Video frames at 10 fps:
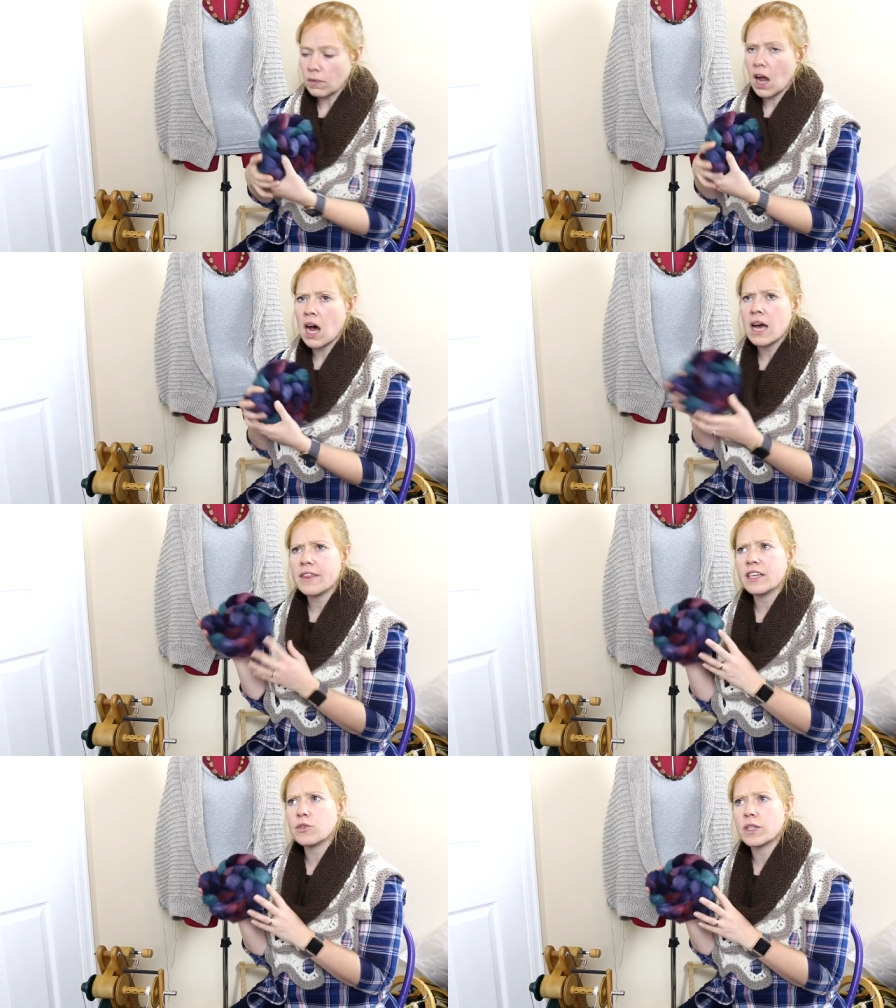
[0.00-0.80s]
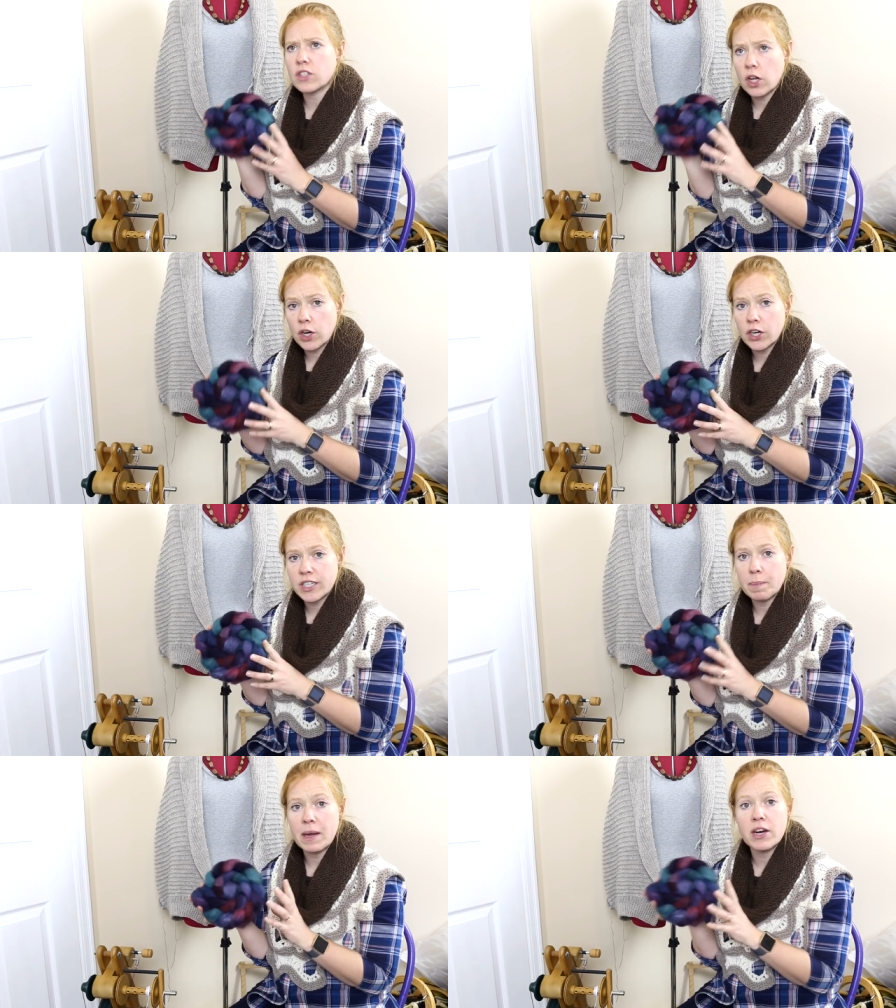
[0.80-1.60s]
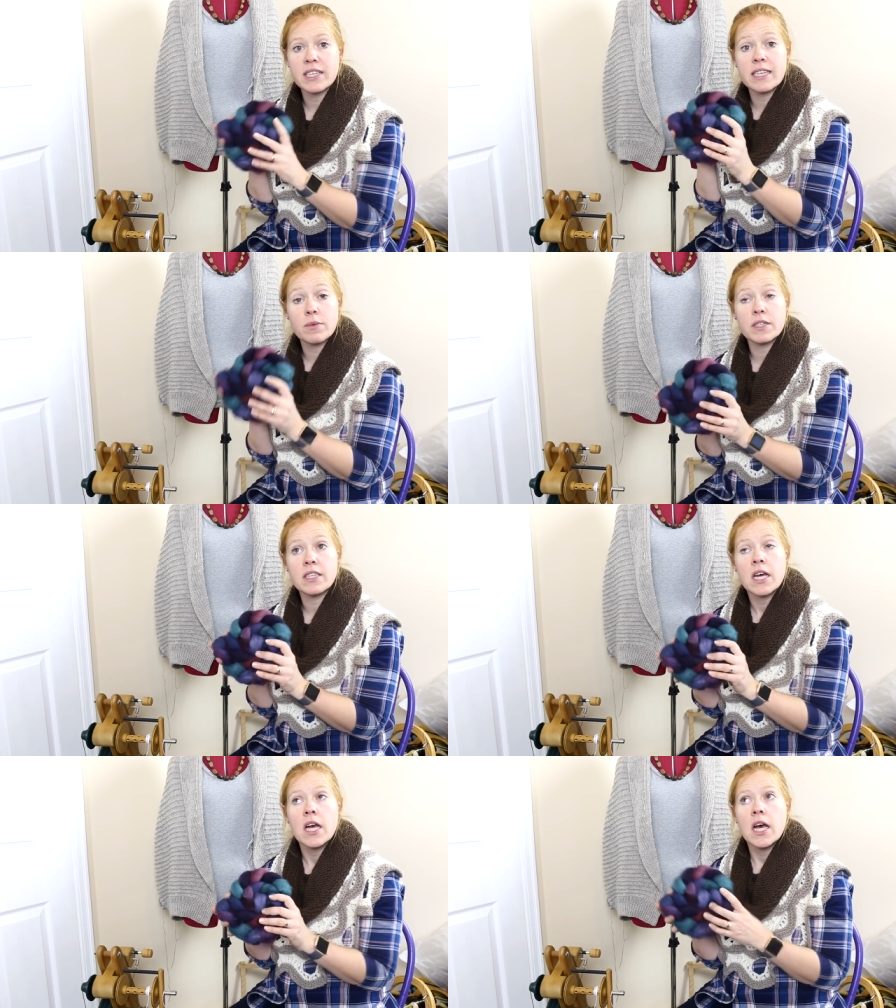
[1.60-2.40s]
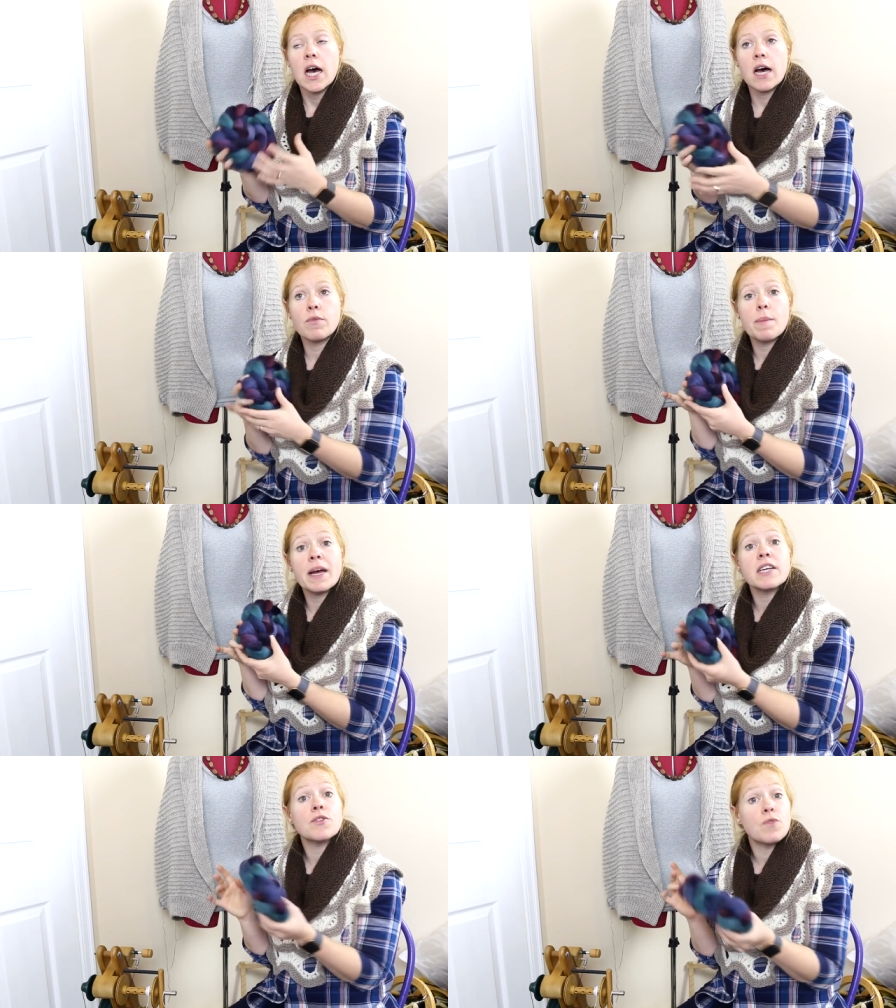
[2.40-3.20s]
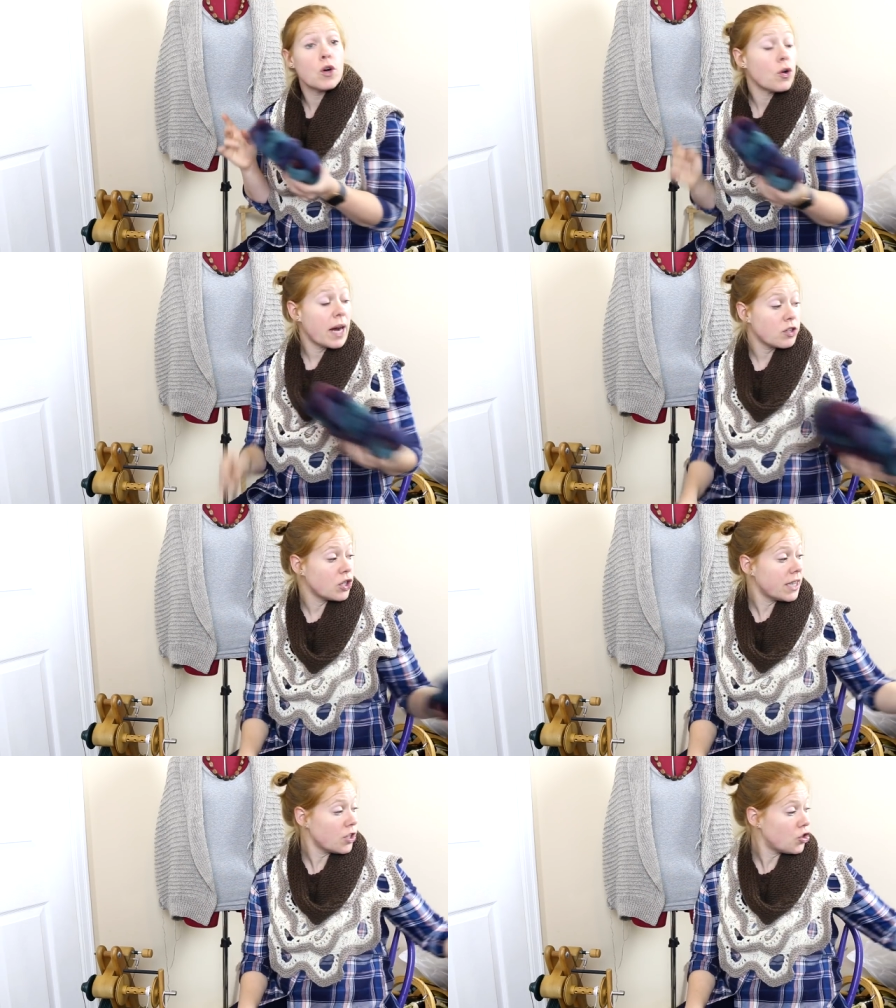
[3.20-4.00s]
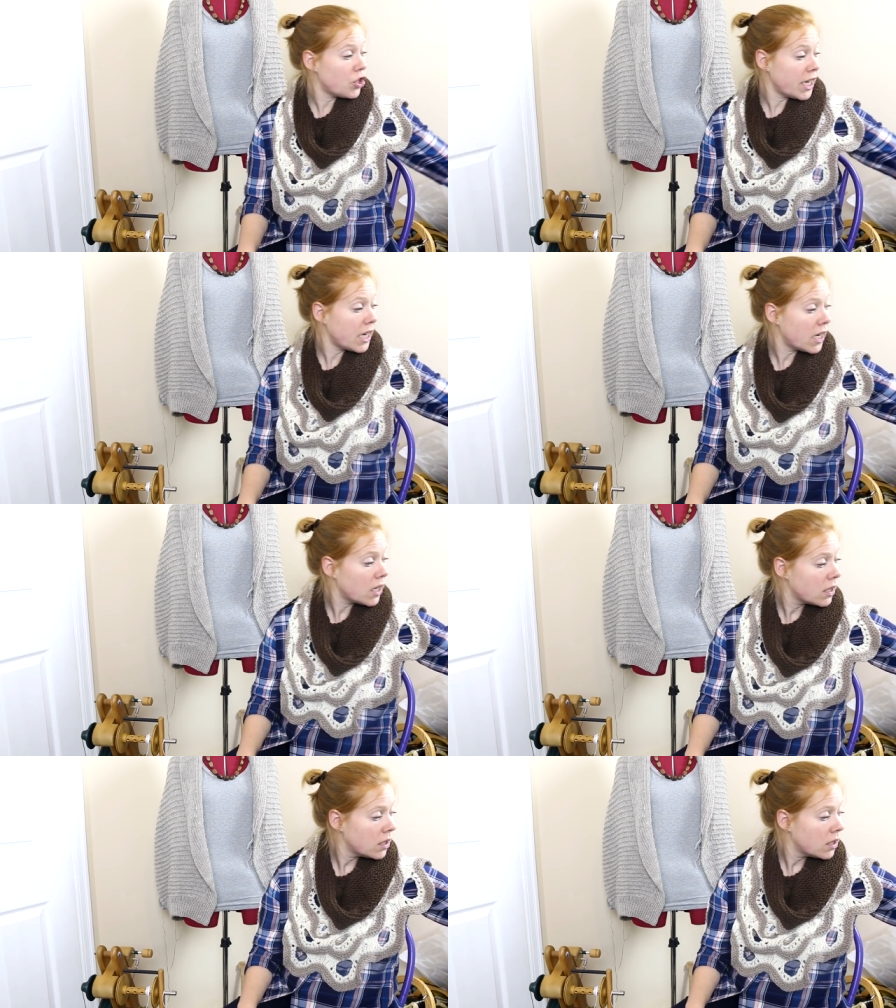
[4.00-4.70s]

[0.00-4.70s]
Uh, this one's called Arctic Berries, and it was uh, Rebecca's photo actually that she